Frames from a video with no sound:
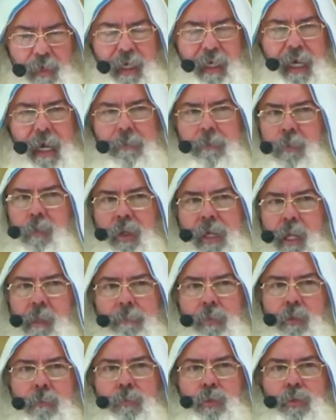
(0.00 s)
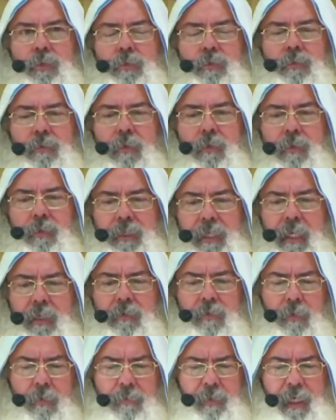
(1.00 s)
to visualize. Do you remember
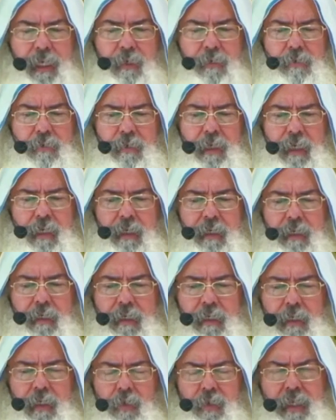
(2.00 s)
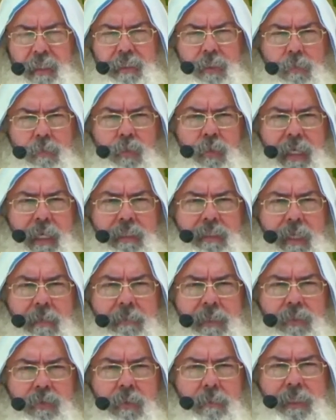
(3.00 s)
the teaching about how to channelize
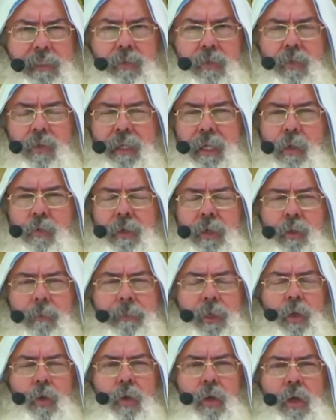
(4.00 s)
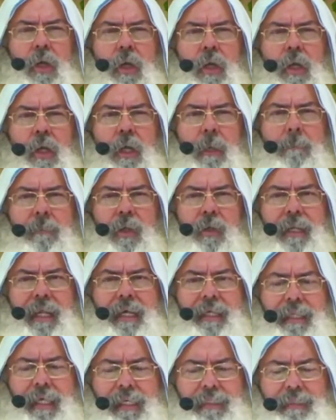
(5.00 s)
divine power? Do it.
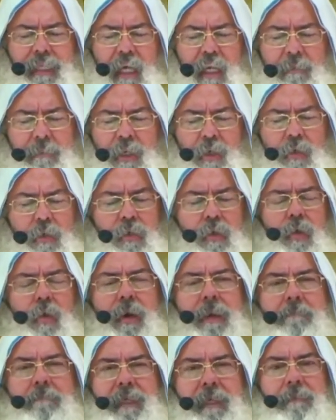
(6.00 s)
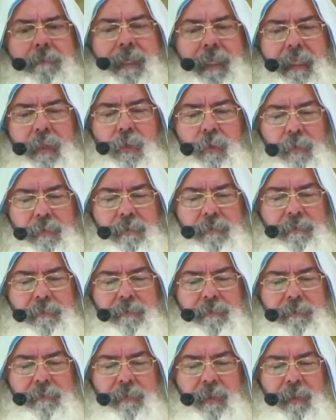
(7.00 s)
Do it, because maybe you heard
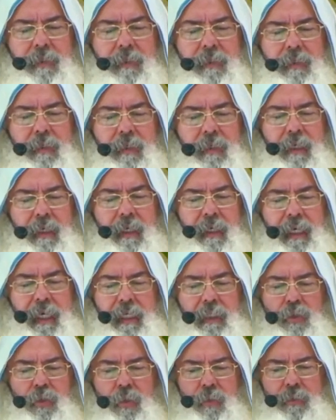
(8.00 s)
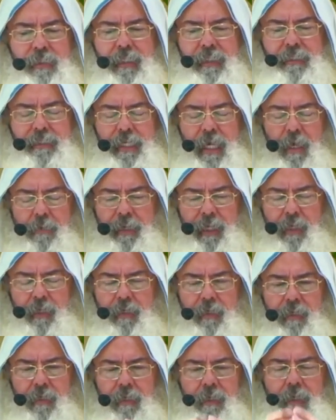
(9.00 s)
it, you saw it. I think that there
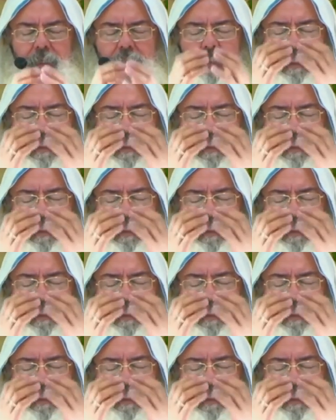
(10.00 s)
was an exam